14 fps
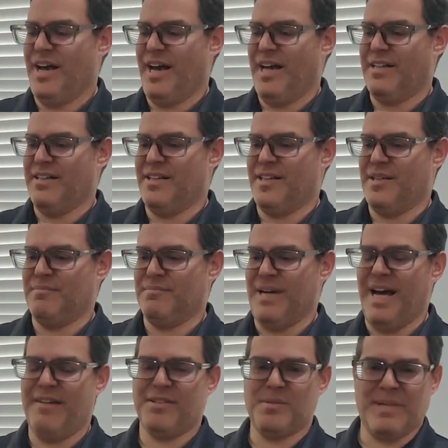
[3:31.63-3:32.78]
and I
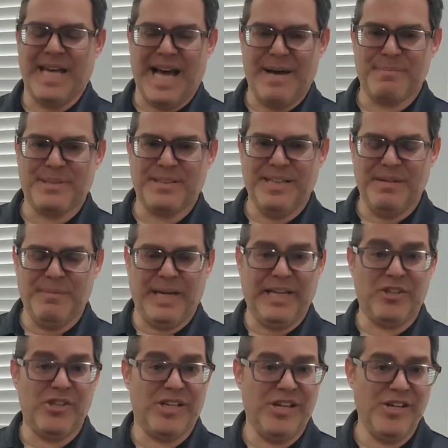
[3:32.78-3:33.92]
have some gaps in my
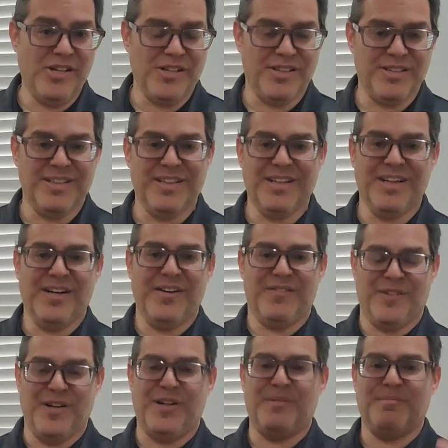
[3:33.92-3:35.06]
education
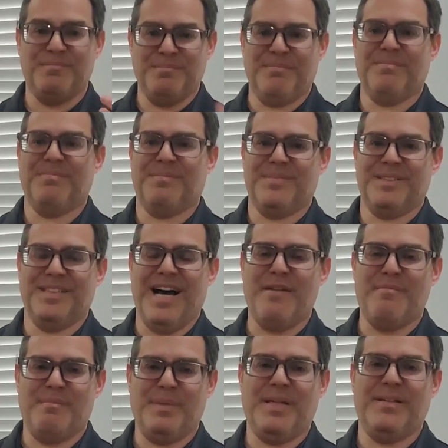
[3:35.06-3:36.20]
from
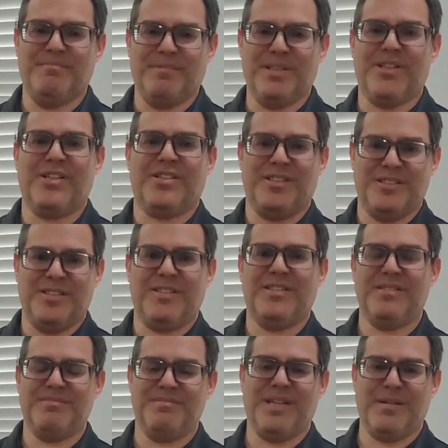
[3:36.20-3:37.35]
not being religious
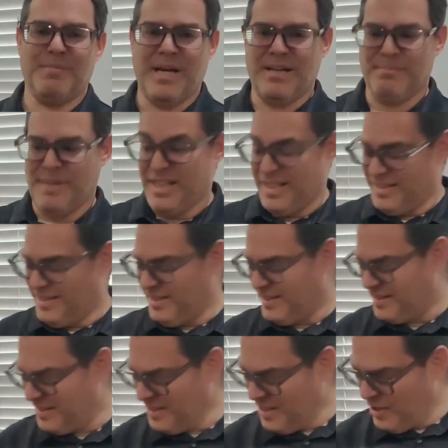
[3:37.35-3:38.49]
until like my late
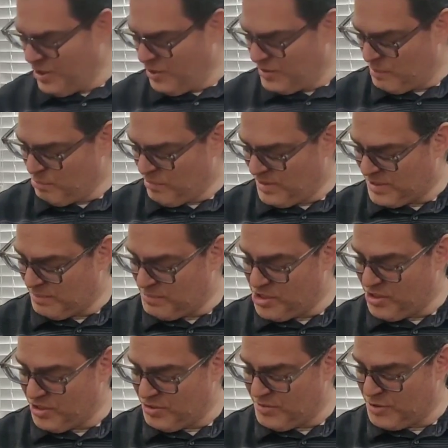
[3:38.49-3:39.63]
teens. So I brought some
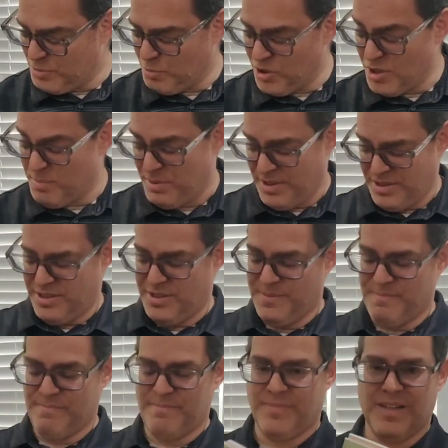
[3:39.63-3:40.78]
children's workbooks
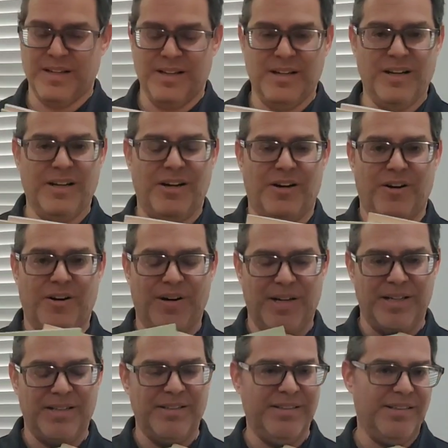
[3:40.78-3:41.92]

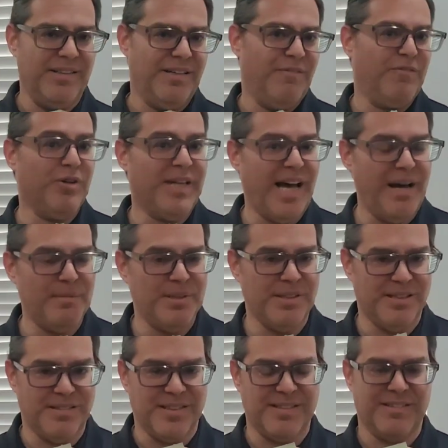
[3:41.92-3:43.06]
on
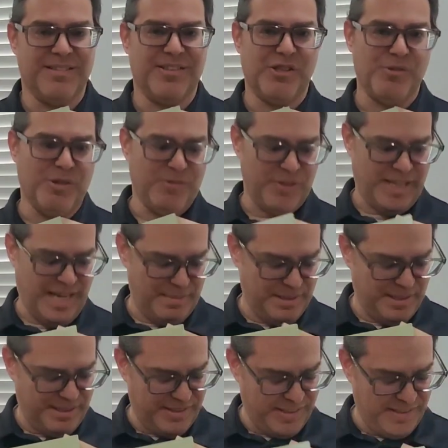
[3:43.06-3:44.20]
vocabulary, Jewish
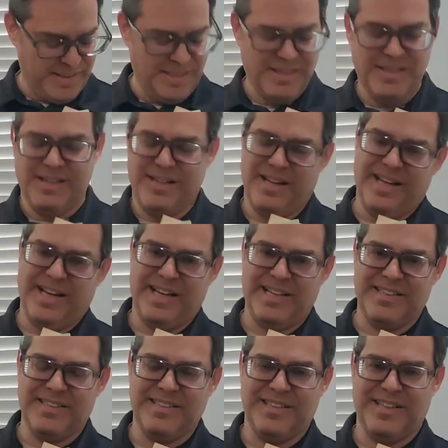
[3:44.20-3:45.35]
vocabulary,
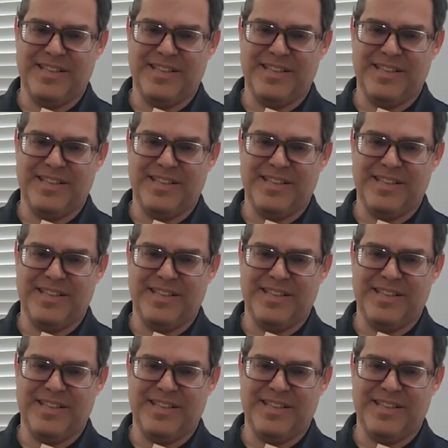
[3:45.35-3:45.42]
and